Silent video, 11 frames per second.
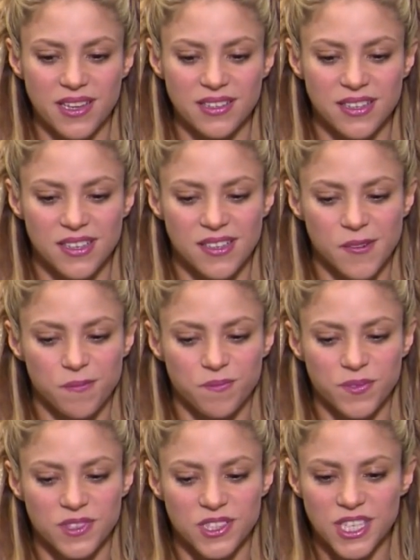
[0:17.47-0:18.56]
And
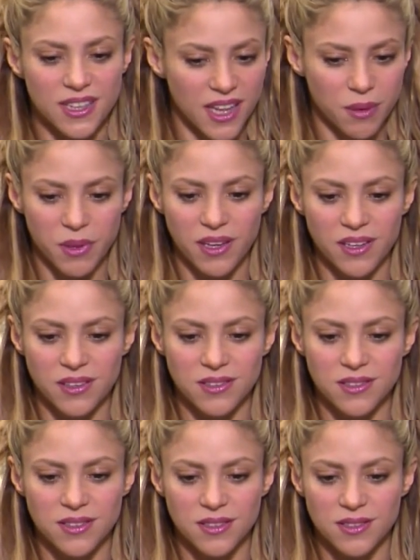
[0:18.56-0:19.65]
she, like me, is
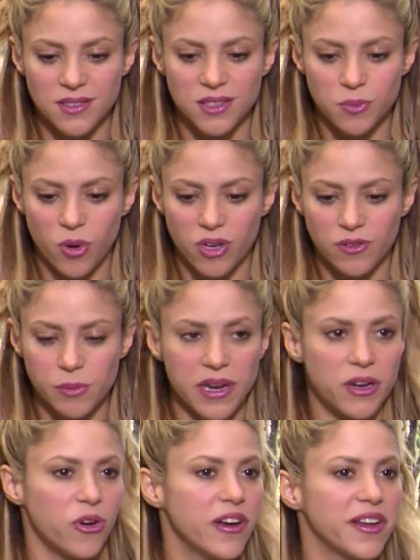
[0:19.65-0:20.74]
part of a
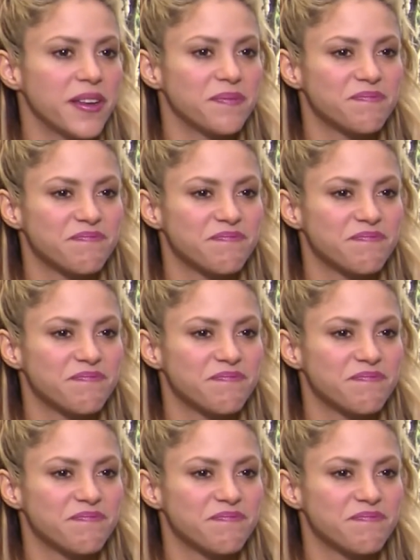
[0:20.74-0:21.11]
minority.